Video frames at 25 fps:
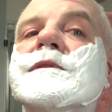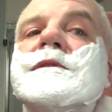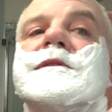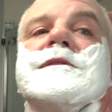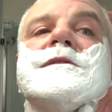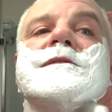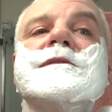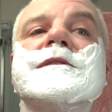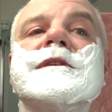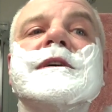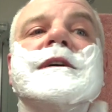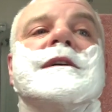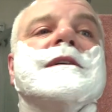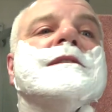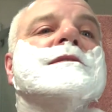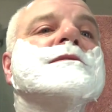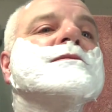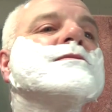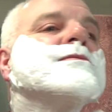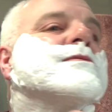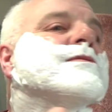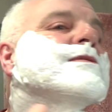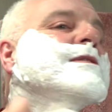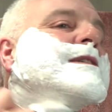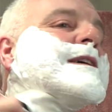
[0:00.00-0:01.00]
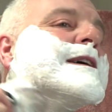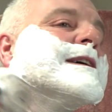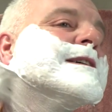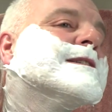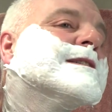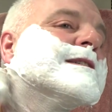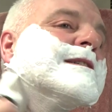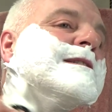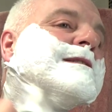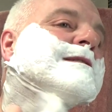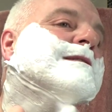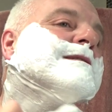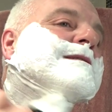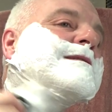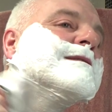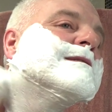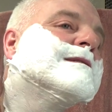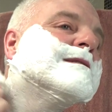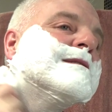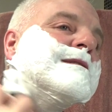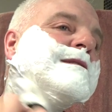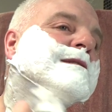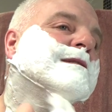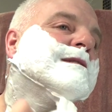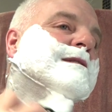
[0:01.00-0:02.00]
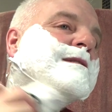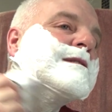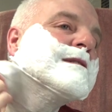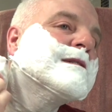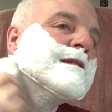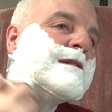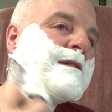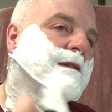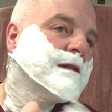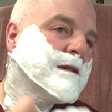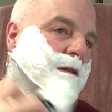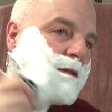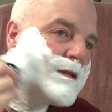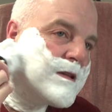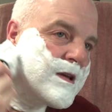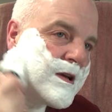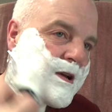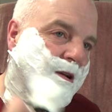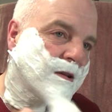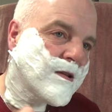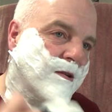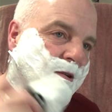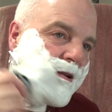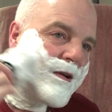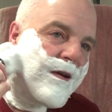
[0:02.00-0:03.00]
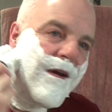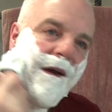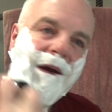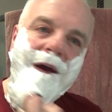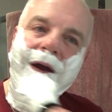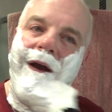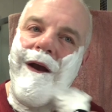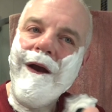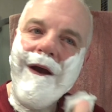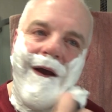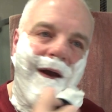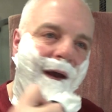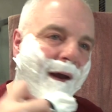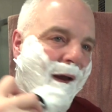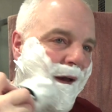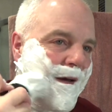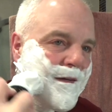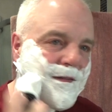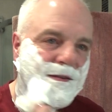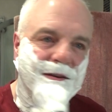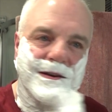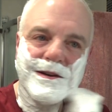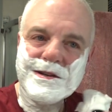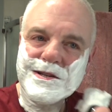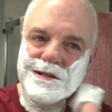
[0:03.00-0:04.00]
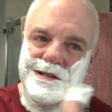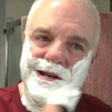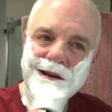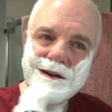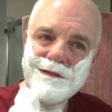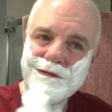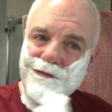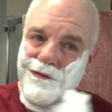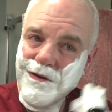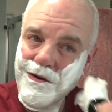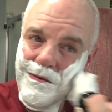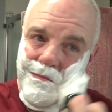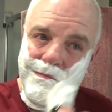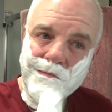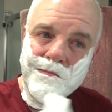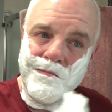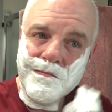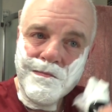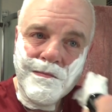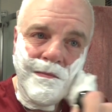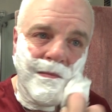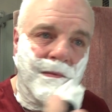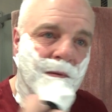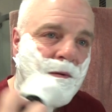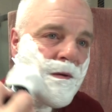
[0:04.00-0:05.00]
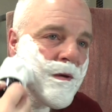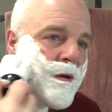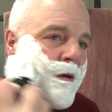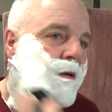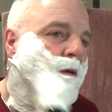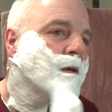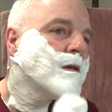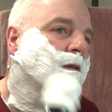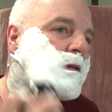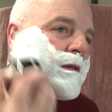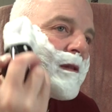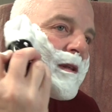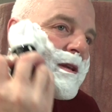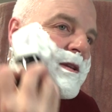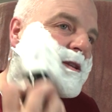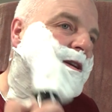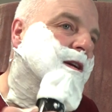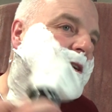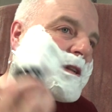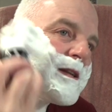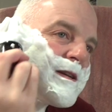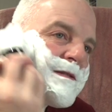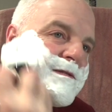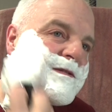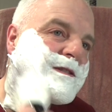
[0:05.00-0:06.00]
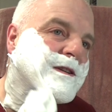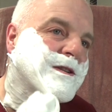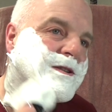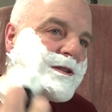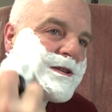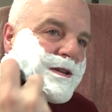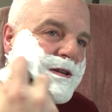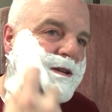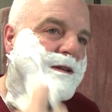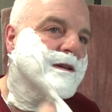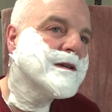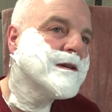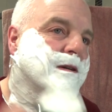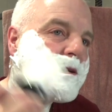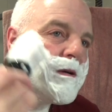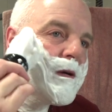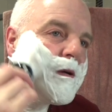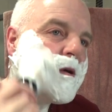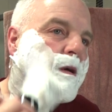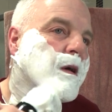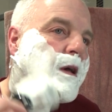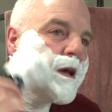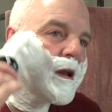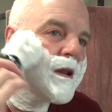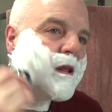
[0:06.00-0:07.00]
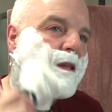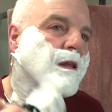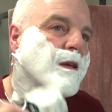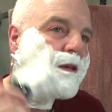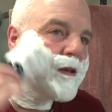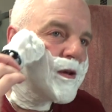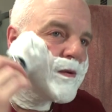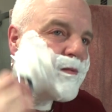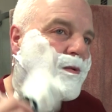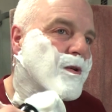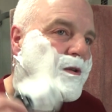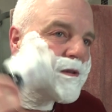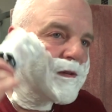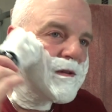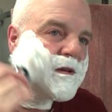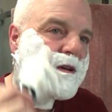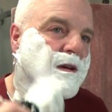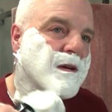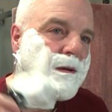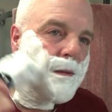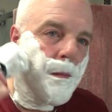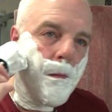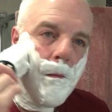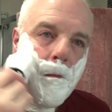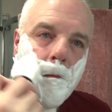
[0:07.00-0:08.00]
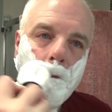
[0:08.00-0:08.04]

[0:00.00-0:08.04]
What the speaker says: Just so you guys can take a look for yourself, decide if there's anything you want to